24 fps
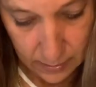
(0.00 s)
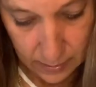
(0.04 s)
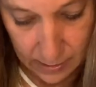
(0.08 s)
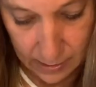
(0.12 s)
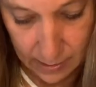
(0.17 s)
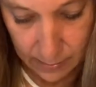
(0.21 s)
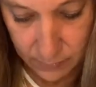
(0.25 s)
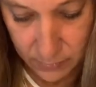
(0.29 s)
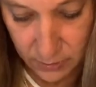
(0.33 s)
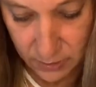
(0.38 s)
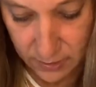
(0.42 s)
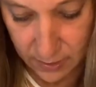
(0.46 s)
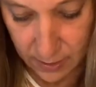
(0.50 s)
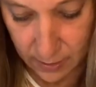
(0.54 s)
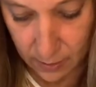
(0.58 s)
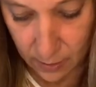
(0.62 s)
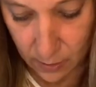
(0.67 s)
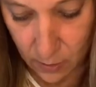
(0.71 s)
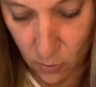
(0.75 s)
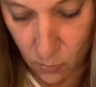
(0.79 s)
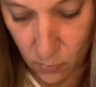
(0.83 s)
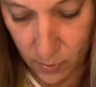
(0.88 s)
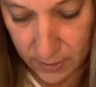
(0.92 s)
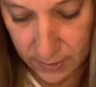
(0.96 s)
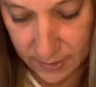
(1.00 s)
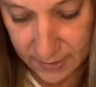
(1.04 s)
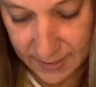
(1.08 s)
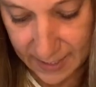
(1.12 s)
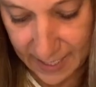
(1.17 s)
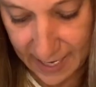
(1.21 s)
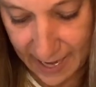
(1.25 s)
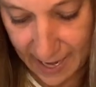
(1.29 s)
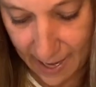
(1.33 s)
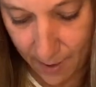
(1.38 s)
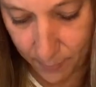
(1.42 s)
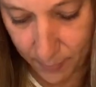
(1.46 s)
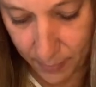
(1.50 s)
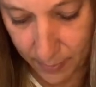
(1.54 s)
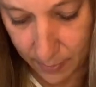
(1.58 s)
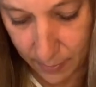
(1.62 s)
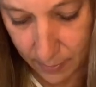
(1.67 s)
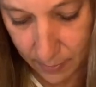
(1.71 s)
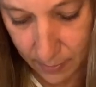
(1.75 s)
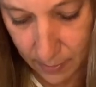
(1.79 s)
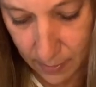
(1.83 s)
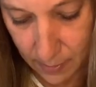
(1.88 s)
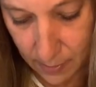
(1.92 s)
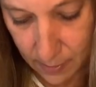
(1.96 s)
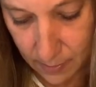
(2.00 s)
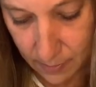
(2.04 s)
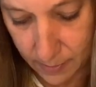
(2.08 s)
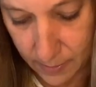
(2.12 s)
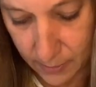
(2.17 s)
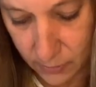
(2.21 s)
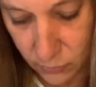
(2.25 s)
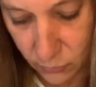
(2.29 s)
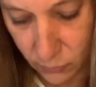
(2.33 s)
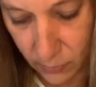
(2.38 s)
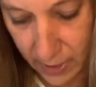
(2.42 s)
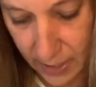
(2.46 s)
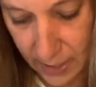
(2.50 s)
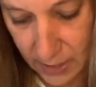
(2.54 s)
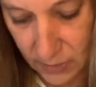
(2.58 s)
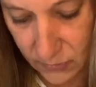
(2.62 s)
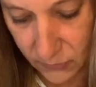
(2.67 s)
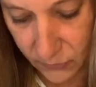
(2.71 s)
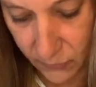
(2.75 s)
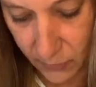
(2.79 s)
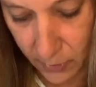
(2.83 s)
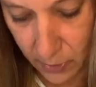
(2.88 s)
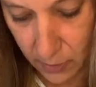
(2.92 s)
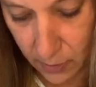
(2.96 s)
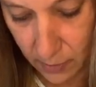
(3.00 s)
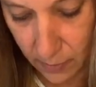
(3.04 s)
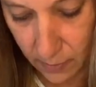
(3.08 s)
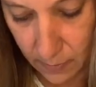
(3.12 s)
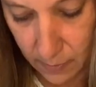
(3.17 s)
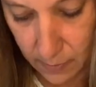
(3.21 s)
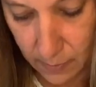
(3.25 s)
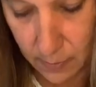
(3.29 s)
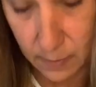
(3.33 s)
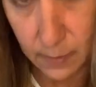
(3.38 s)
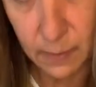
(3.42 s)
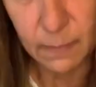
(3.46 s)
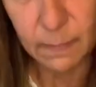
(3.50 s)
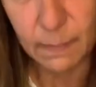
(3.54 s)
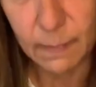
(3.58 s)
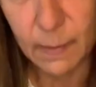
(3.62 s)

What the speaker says: And I'm just going to go and tap the transfer. I'm